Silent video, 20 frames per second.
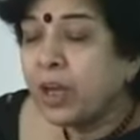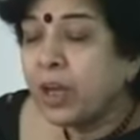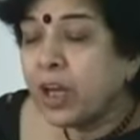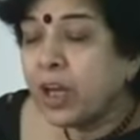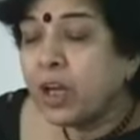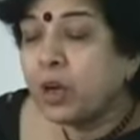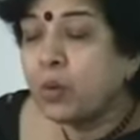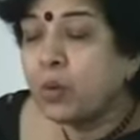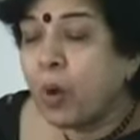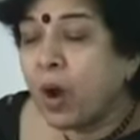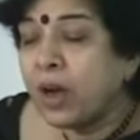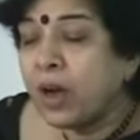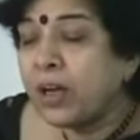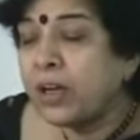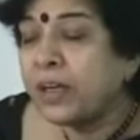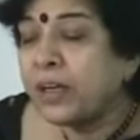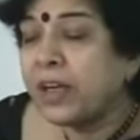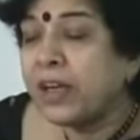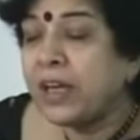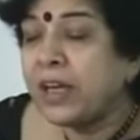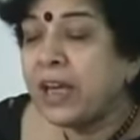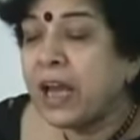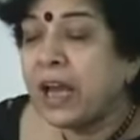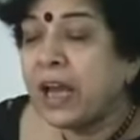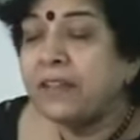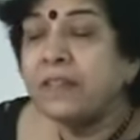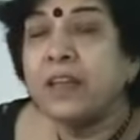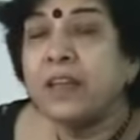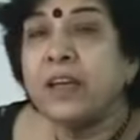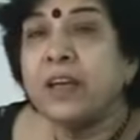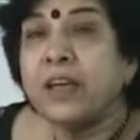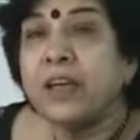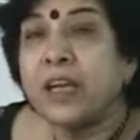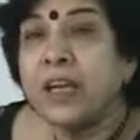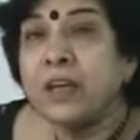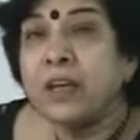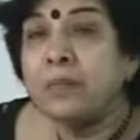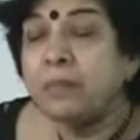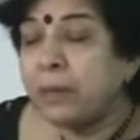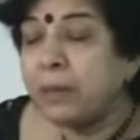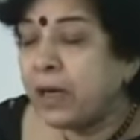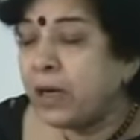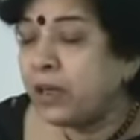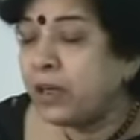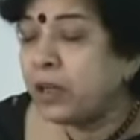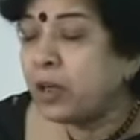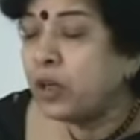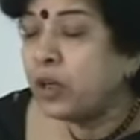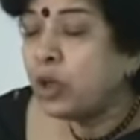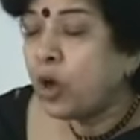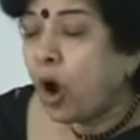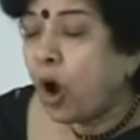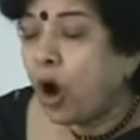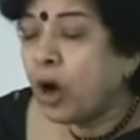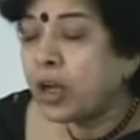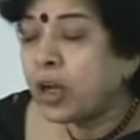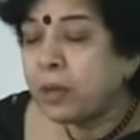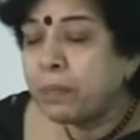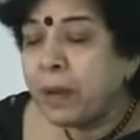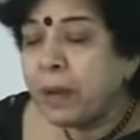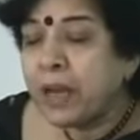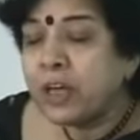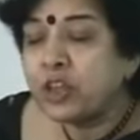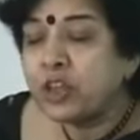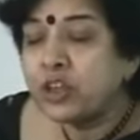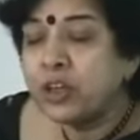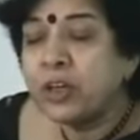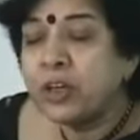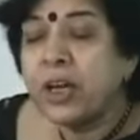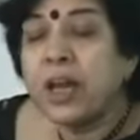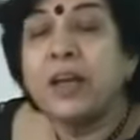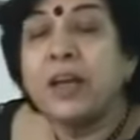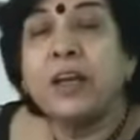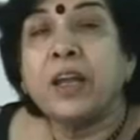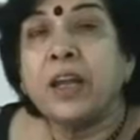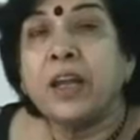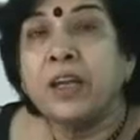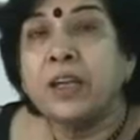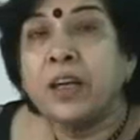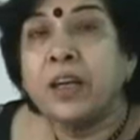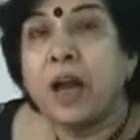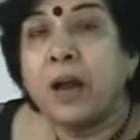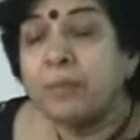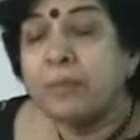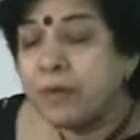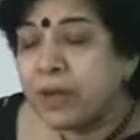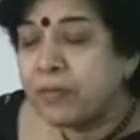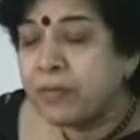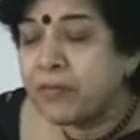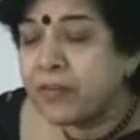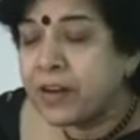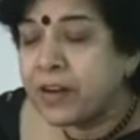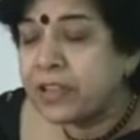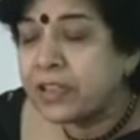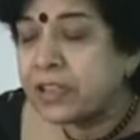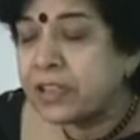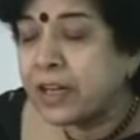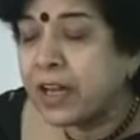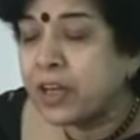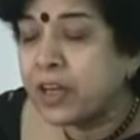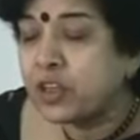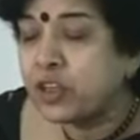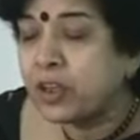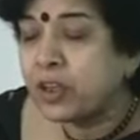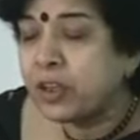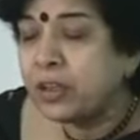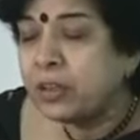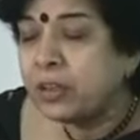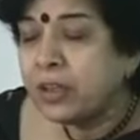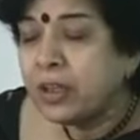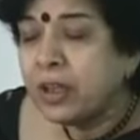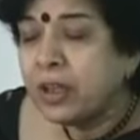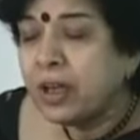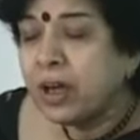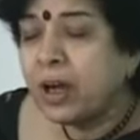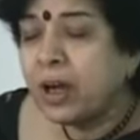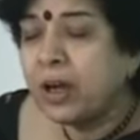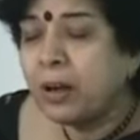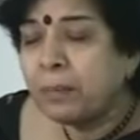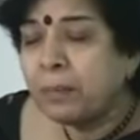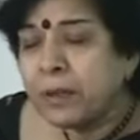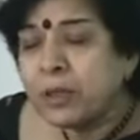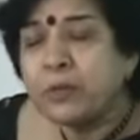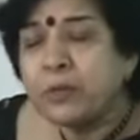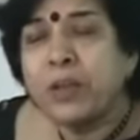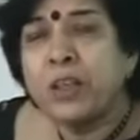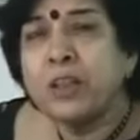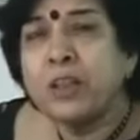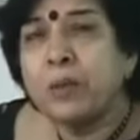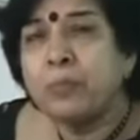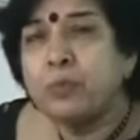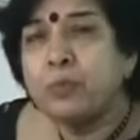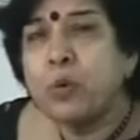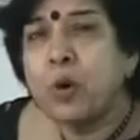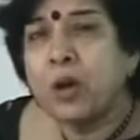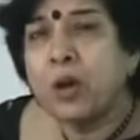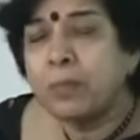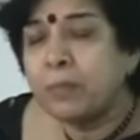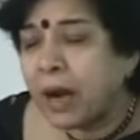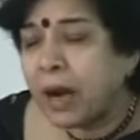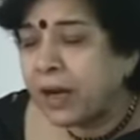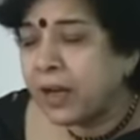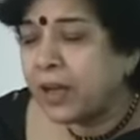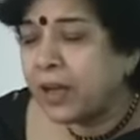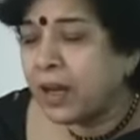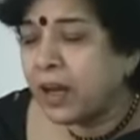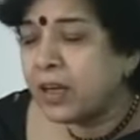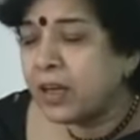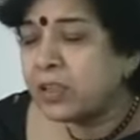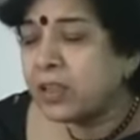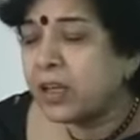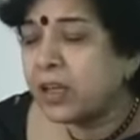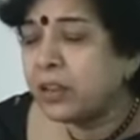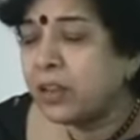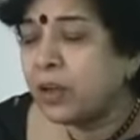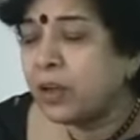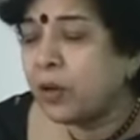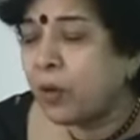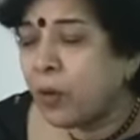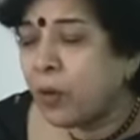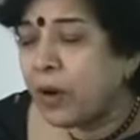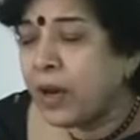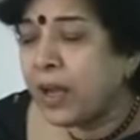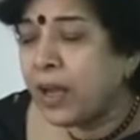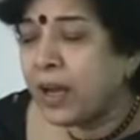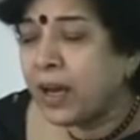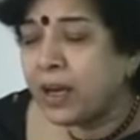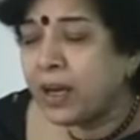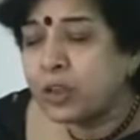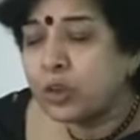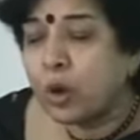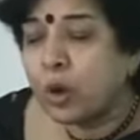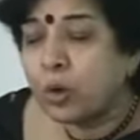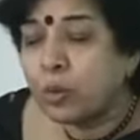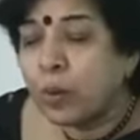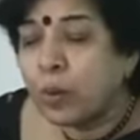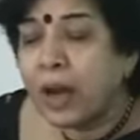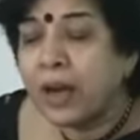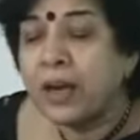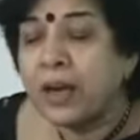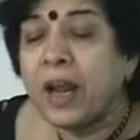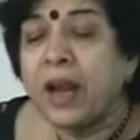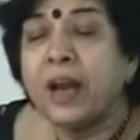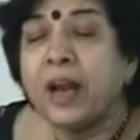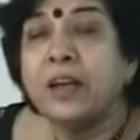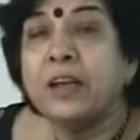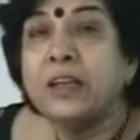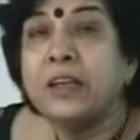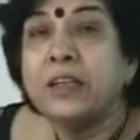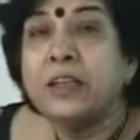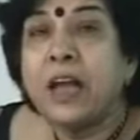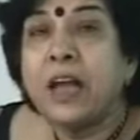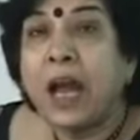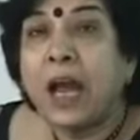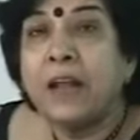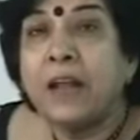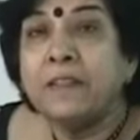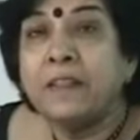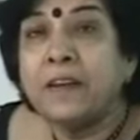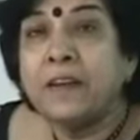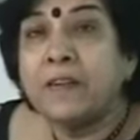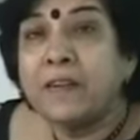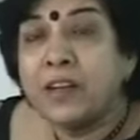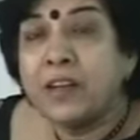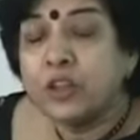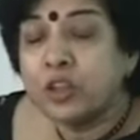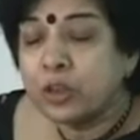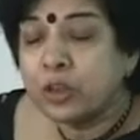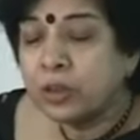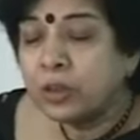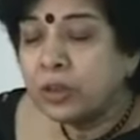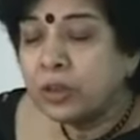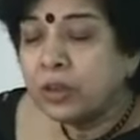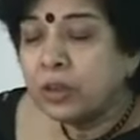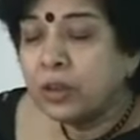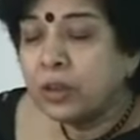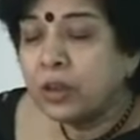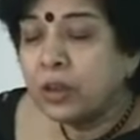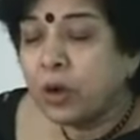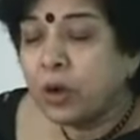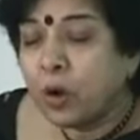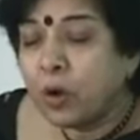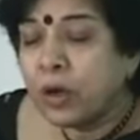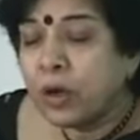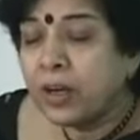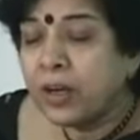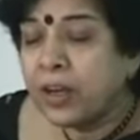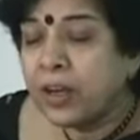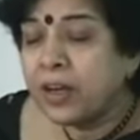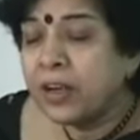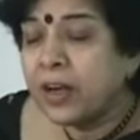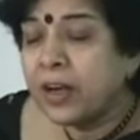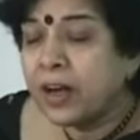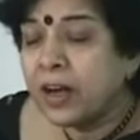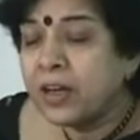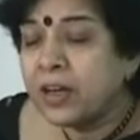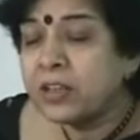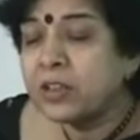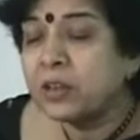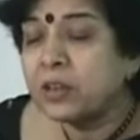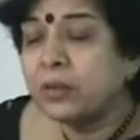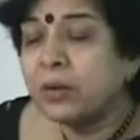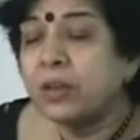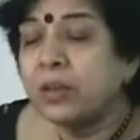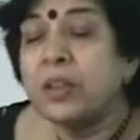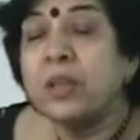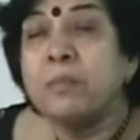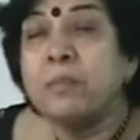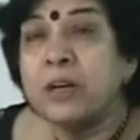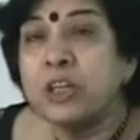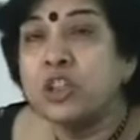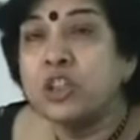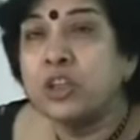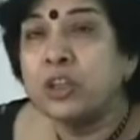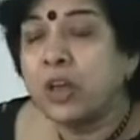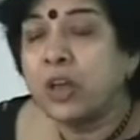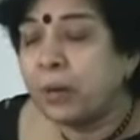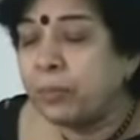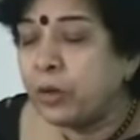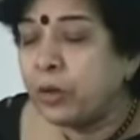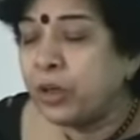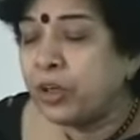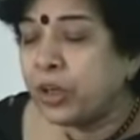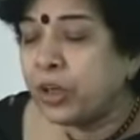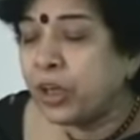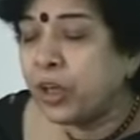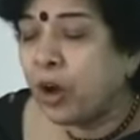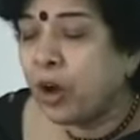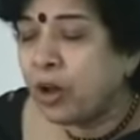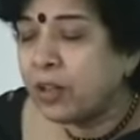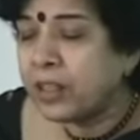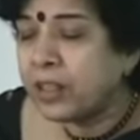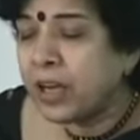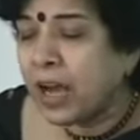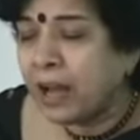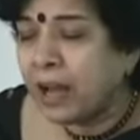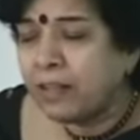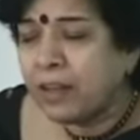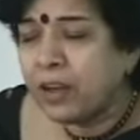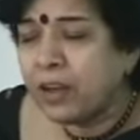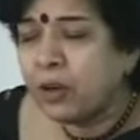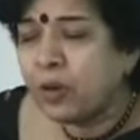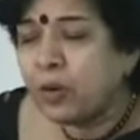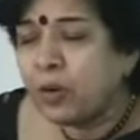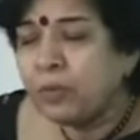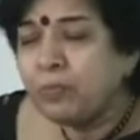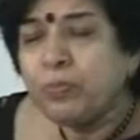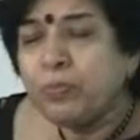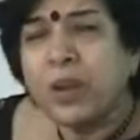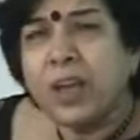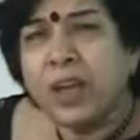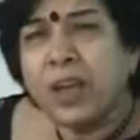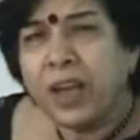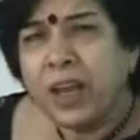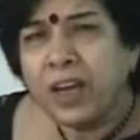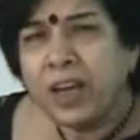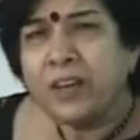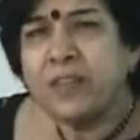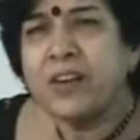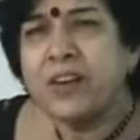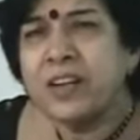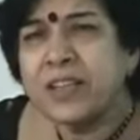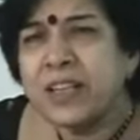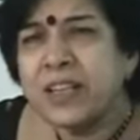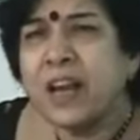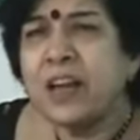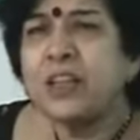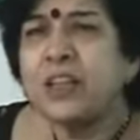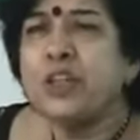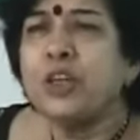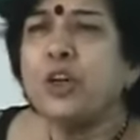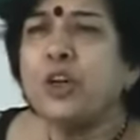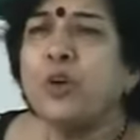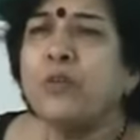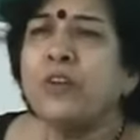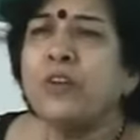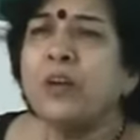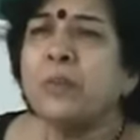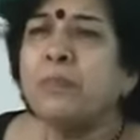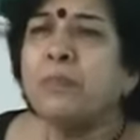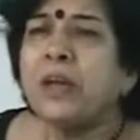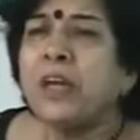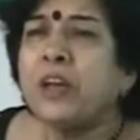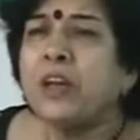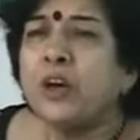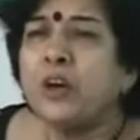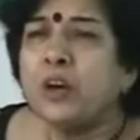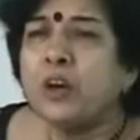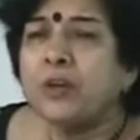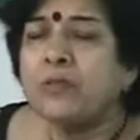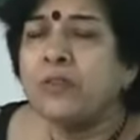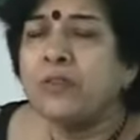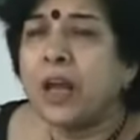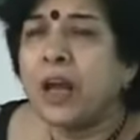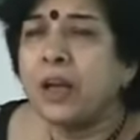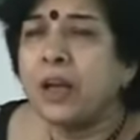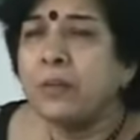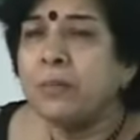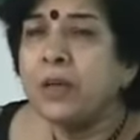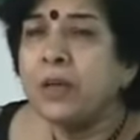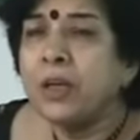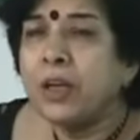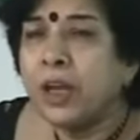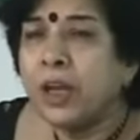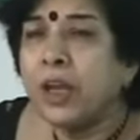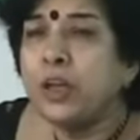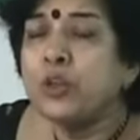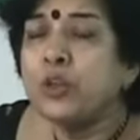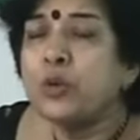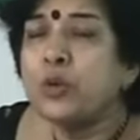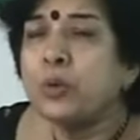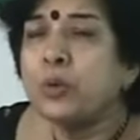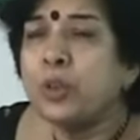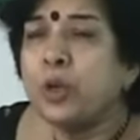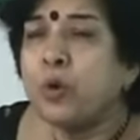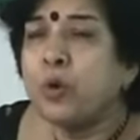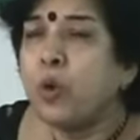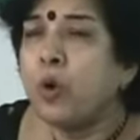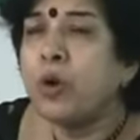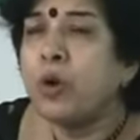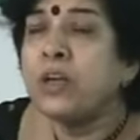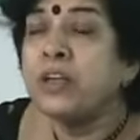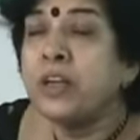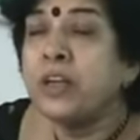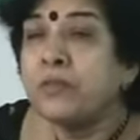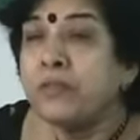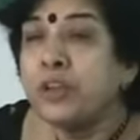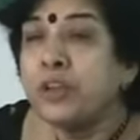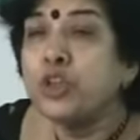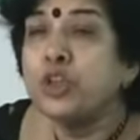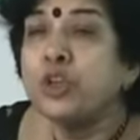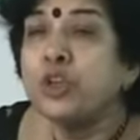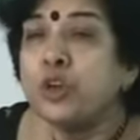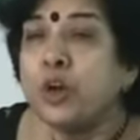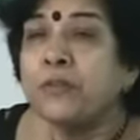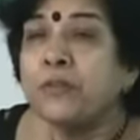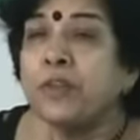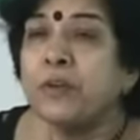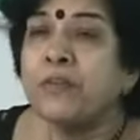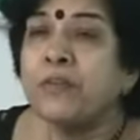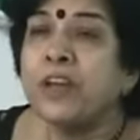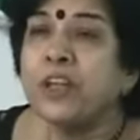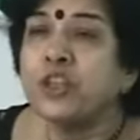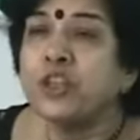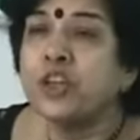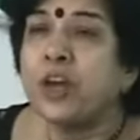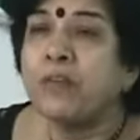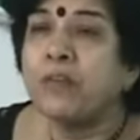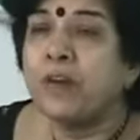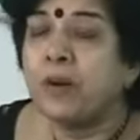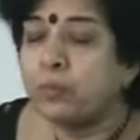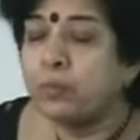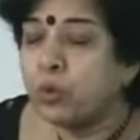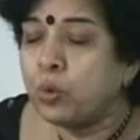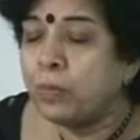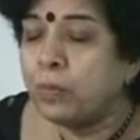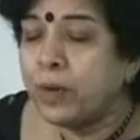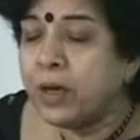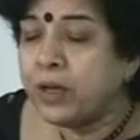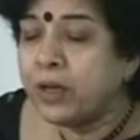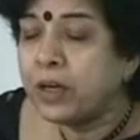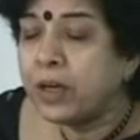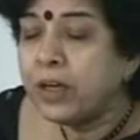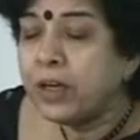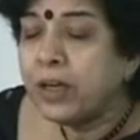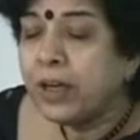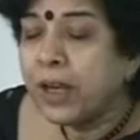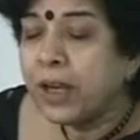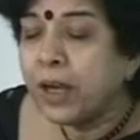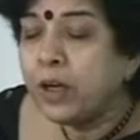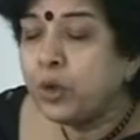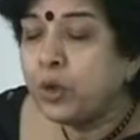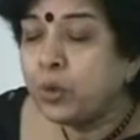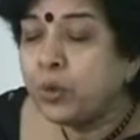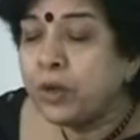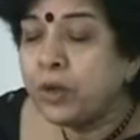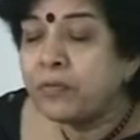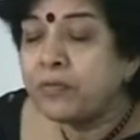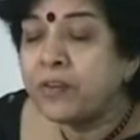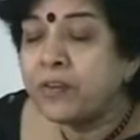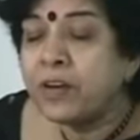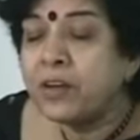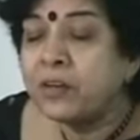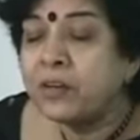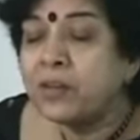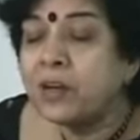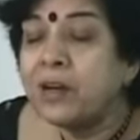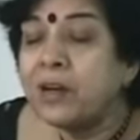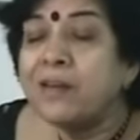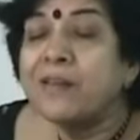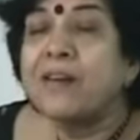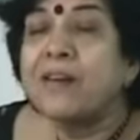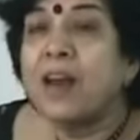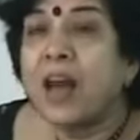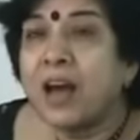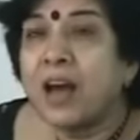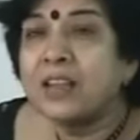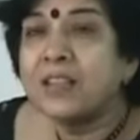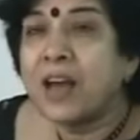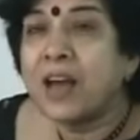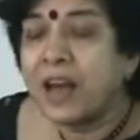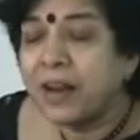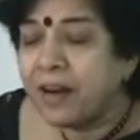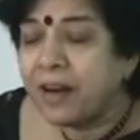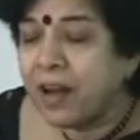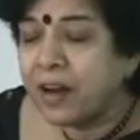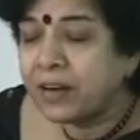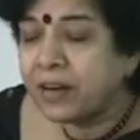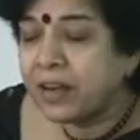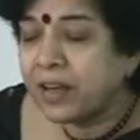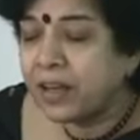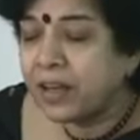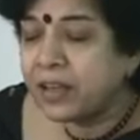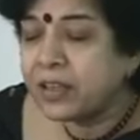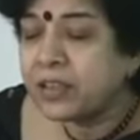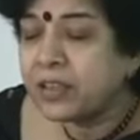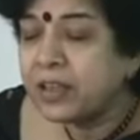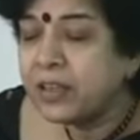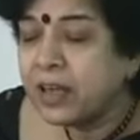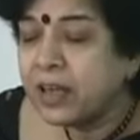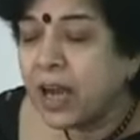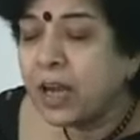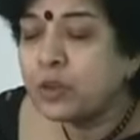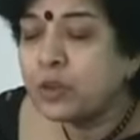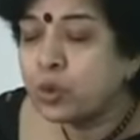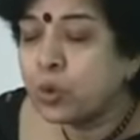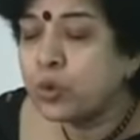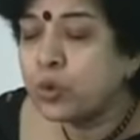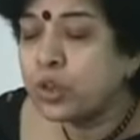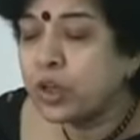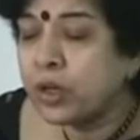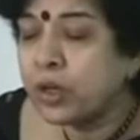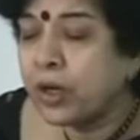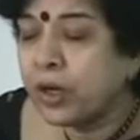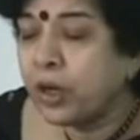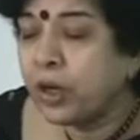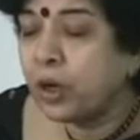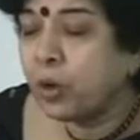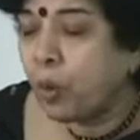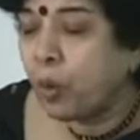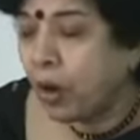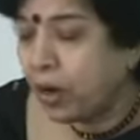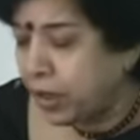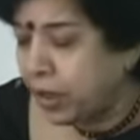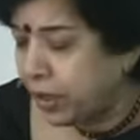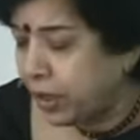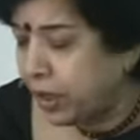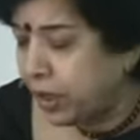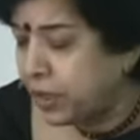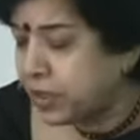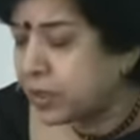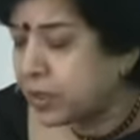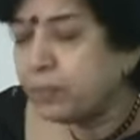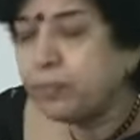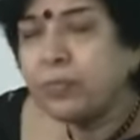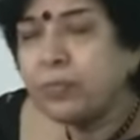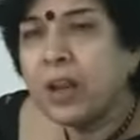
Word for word: equality and the inbuilt occupational and income differentiation uh, between the poor Madigas and the Holayas on one hand and the rich uh, Okalingas, uh, the merchant community on the other, you know, it resulted over a period of time into the whole division of the Veer Shaiva movement into different class hierarchies and social inequalities.